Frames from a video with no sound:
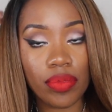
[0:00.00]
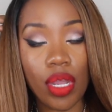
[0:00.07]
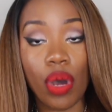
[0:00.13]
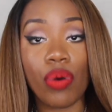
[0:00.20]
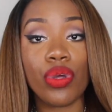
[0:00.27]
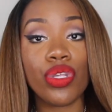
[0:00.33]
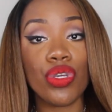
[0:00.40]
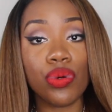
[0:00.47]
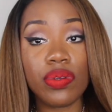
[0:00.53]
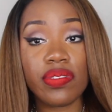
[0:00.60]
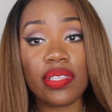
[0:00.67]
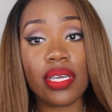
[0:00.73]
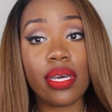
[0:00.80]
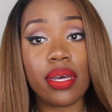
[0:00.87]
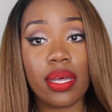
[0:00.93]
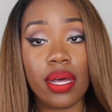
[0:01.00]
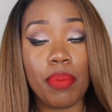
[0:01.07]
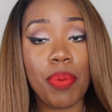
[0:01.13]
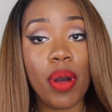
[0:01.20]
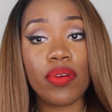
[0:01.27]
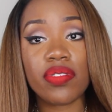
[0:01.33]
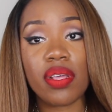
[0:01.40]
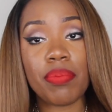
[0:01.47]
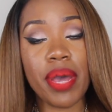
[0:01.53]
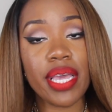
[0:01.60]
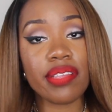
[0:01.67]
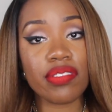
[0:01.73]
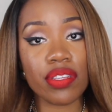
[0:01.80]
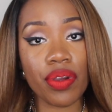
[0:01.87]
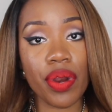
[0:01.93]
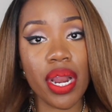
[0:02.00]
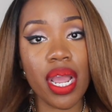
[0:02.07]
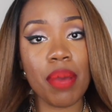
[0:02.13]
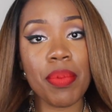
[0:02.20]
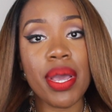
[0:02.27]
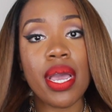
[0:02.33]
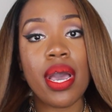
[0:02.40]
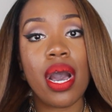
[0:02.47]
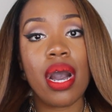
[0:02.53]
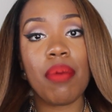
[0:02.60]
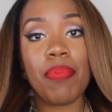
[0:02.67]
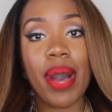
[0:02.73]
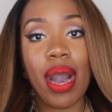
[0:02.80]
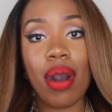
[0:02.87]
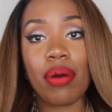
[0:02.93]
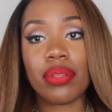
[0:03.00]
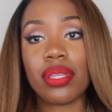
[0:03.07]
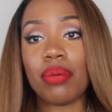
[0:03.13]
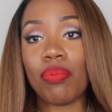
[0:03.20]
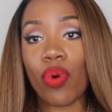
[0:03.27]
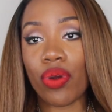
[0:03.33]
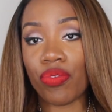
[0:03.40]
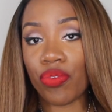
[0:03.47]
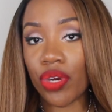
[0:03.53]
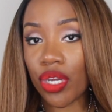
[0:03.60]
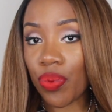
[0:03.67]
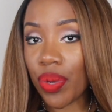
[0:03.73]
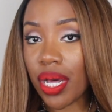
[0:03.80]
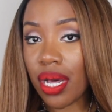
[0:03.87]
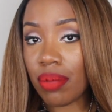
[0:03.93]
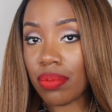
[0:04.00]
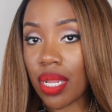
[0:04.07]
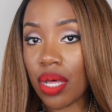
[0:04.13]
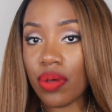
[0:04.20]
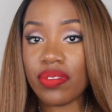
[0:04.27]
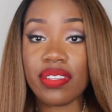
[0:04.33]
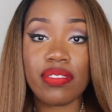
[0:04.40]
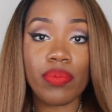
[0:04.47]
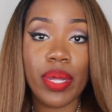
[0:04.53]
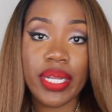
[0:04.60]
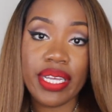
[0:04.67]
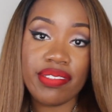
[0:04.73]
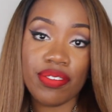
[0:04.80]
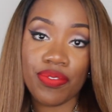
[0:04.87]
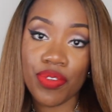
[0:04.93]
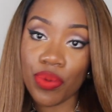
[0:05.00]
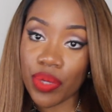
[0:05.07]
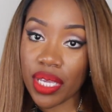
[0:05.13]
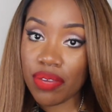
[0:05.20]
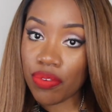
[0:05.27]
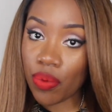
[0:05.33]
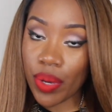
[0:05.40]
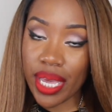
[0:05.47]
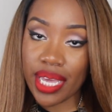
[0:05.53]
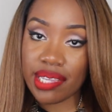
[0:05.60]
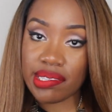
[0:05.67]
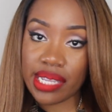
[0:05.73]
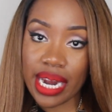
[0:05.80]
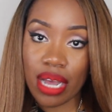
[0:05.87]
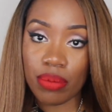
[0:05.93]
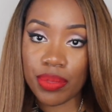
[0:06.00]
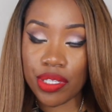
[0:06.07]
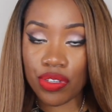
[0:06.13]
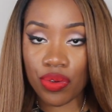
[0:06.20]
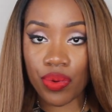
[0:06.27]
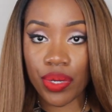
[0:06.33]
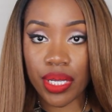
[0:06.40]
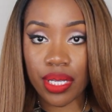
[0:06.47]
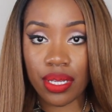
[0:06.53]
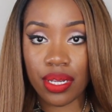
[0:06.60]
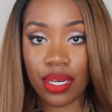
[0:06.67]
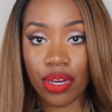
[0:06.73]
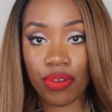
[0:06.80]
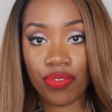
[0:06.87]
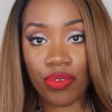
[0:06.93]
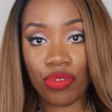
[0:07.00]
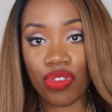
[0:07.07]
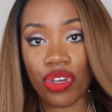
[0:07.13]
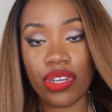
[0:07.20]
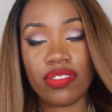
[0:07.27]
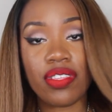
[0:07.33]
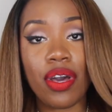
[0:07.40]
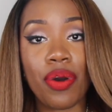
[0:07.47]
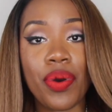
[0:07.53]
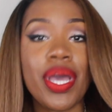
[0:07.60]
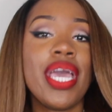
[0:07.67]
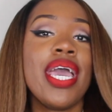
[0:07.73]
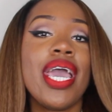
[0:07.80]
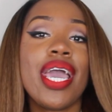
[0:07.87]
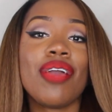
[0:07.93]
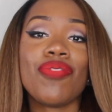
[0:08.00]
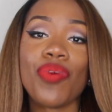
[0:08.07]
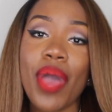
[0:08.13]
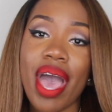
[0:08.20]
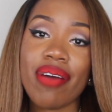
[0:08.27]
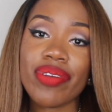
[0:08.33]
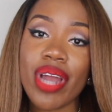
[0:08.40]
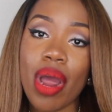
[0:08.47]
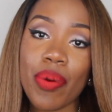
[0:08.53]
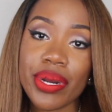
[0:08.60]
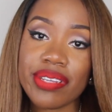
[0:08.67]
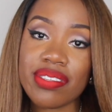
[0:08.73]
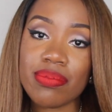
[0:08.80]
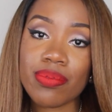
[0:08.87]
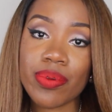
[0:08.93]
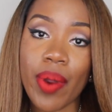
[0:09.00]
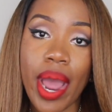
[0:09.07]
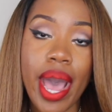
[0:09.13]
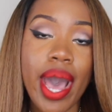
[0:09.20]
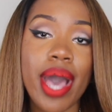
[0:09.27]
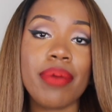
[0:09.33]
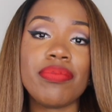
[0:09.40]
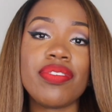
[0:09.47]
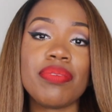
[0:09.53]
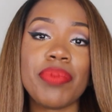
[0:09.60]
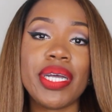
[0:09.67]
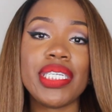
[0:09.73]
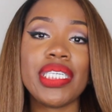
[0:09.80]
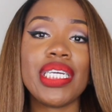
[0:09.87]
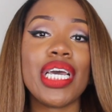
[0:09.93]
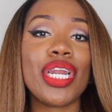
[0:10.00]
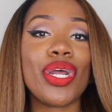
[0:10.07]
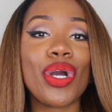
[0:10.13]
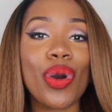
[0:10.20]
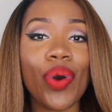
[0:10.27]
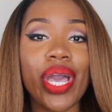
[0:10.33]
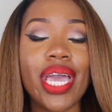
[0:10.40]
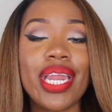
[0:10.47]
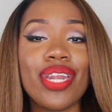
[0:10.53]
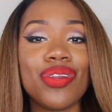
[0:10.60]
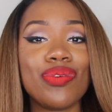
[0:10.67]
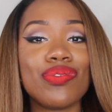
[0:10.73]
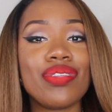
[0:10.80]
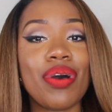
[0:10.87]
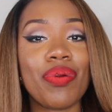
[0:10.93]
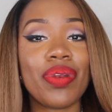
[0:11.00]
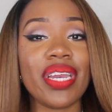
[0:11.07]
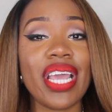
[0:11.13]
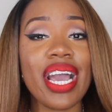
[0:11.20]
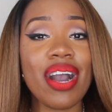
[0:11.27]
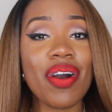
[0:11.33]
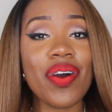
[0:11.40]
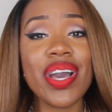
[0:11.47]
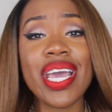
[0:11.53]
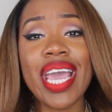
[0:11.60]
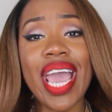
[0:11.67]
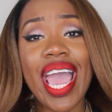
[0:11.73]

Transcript: no, you will see a post on my Instagram about the more frequent uploads, as well as a few giveaways that I'll be doing in the near future. So if you haven't already subscribed to my channel, go ahead and do so now.